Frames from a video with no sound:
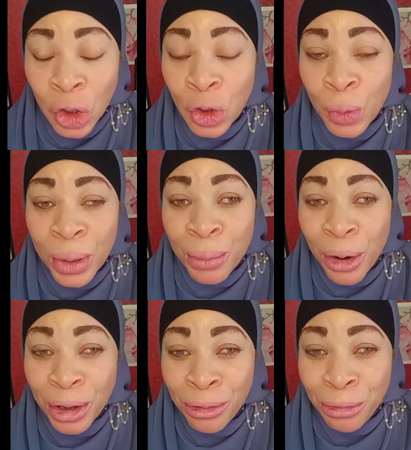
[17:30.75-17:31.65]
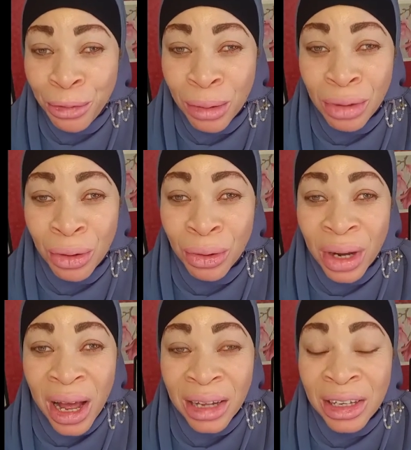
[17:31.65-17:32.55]
You'll be more informed on
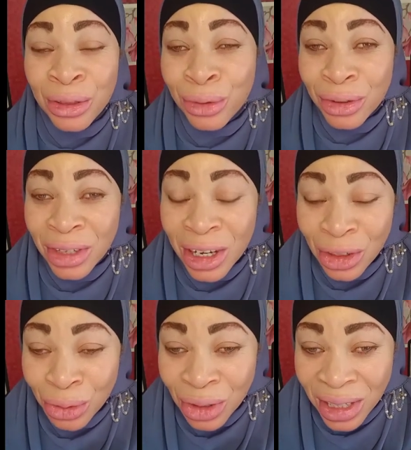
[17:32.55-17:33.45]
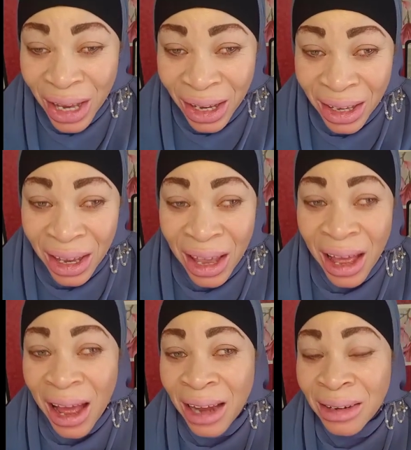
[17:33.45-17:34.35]
the dosage to take
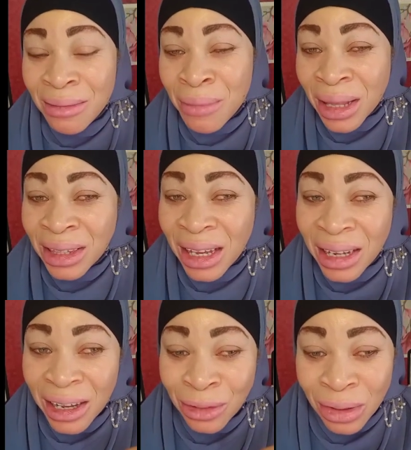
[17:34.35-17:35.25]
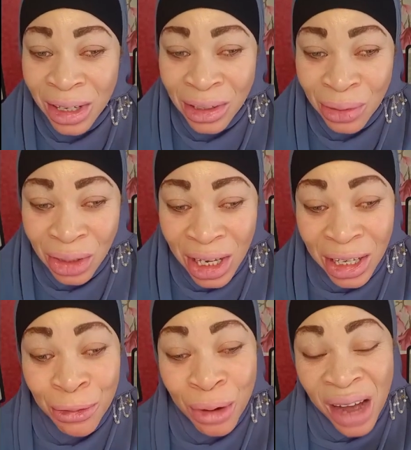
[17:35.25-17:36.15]
and maintenance doses to
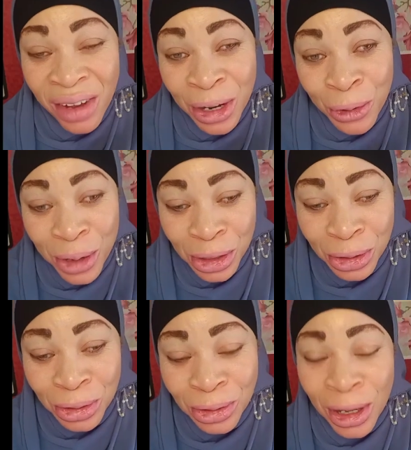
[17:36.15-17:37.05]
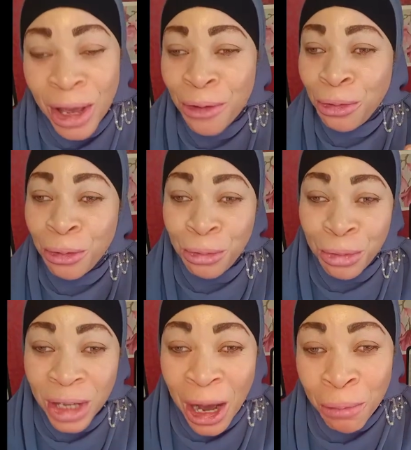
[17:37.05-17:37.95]
take. If you have any questions, feel
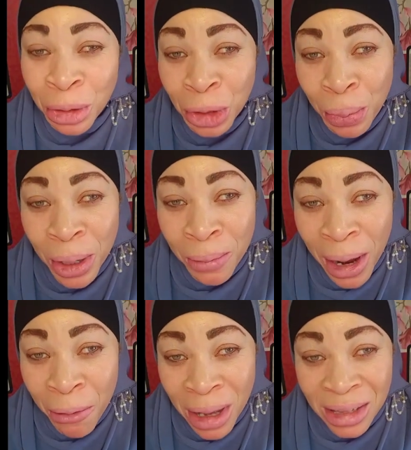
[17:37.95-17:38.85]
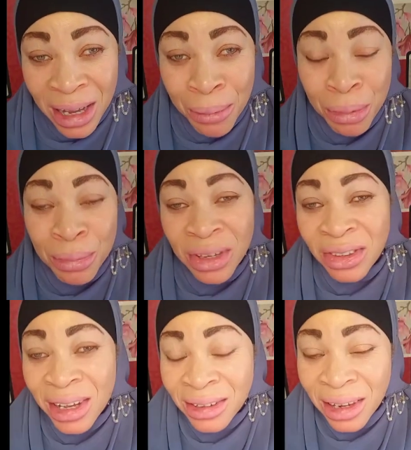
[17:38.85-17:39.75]
free. I'll be dropping my WhatsApp
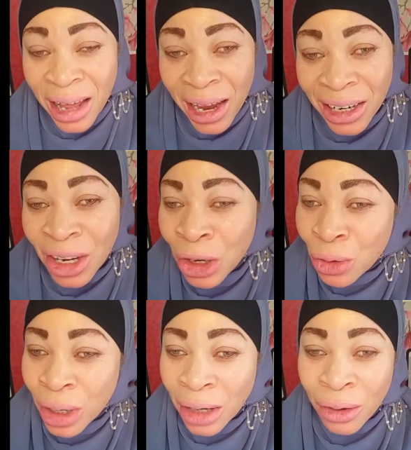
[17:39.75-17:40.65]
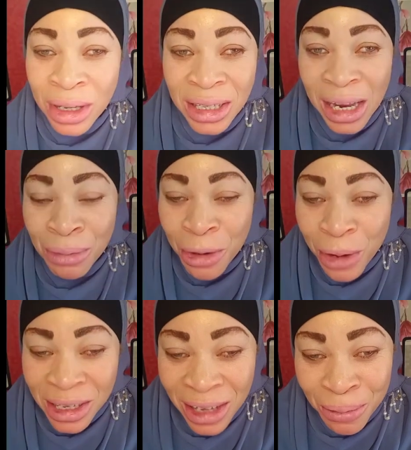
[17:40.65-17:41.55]
business line. You can always send me a
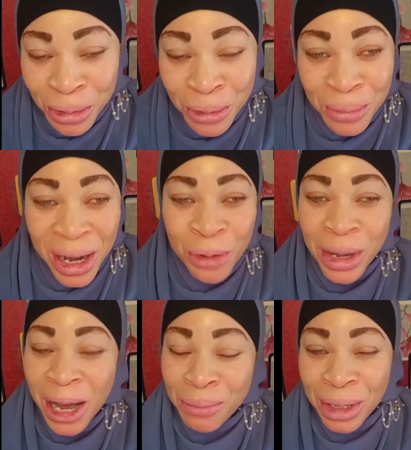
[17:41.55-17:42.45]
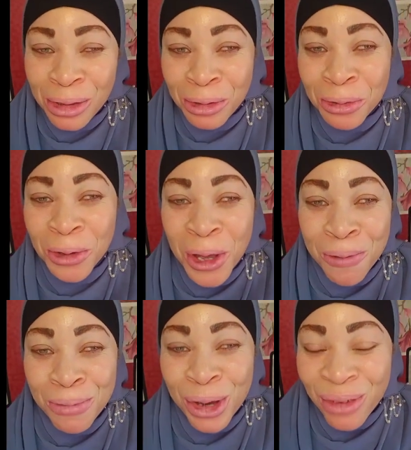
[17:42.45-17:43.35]
WhatsApp number. I'll be happy to
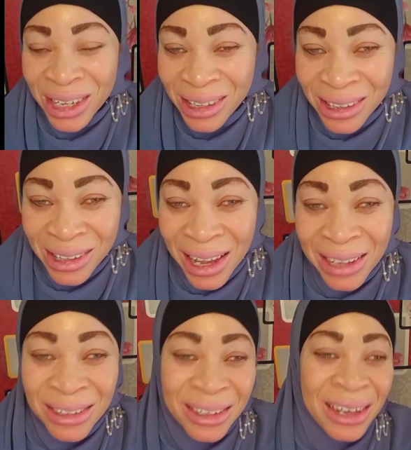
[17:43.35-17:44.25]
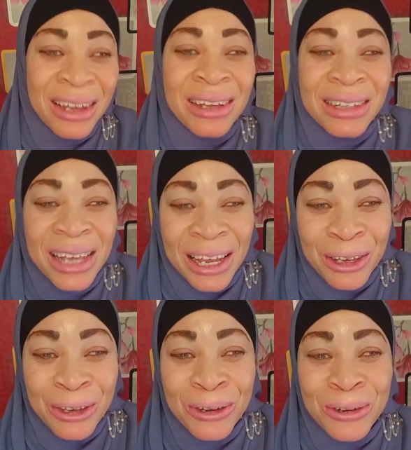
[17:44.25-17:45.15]
be of assistance.
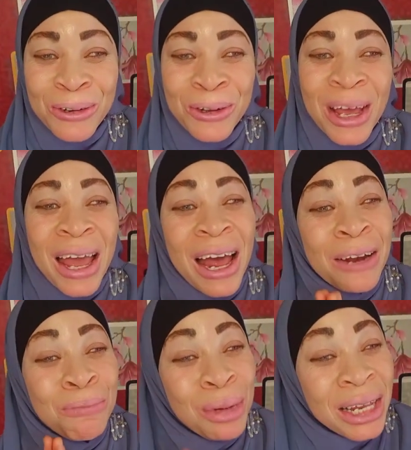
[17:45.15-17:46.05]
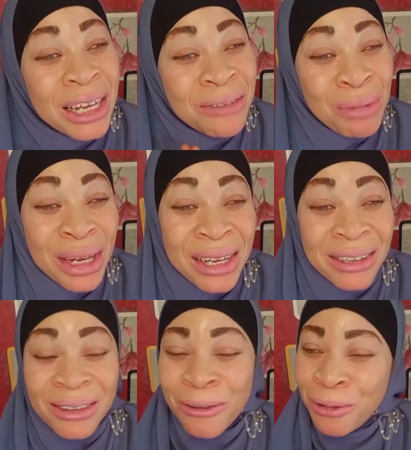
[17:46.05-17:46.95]
Thank you, and please
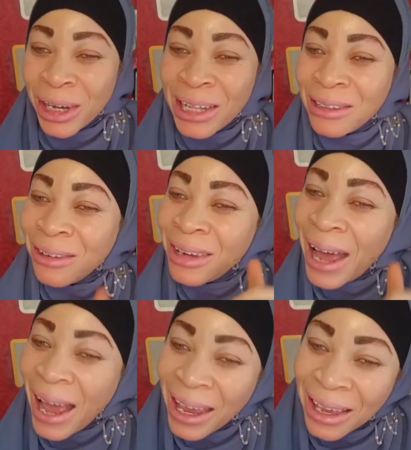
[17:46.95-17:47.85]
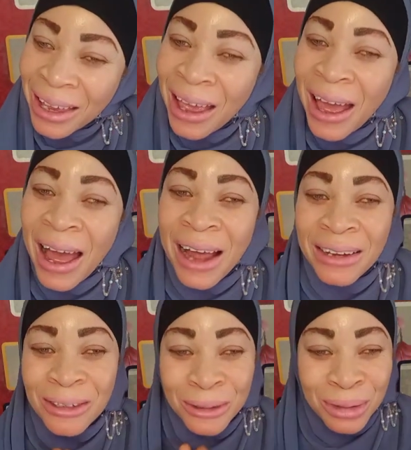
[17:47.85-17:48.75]
don't forget to like
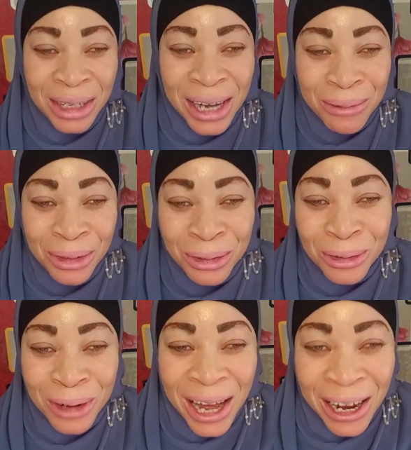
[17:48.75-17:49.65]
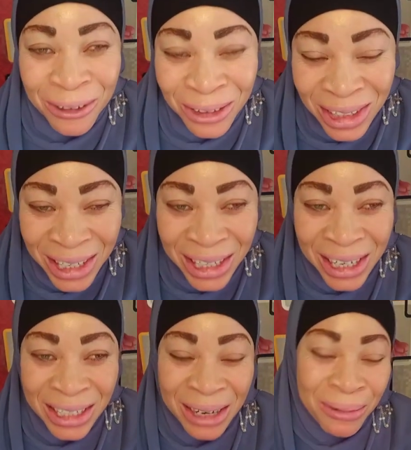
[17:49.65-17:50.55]
and subscribe to Arno
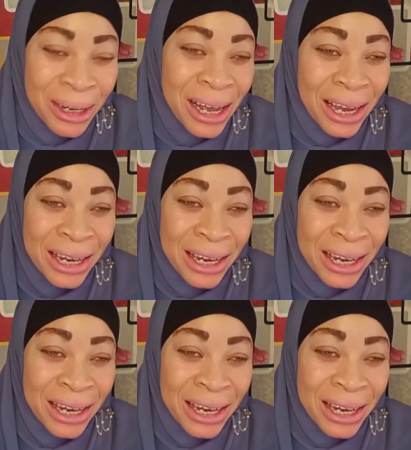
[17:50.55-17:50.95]
Skincare Academy.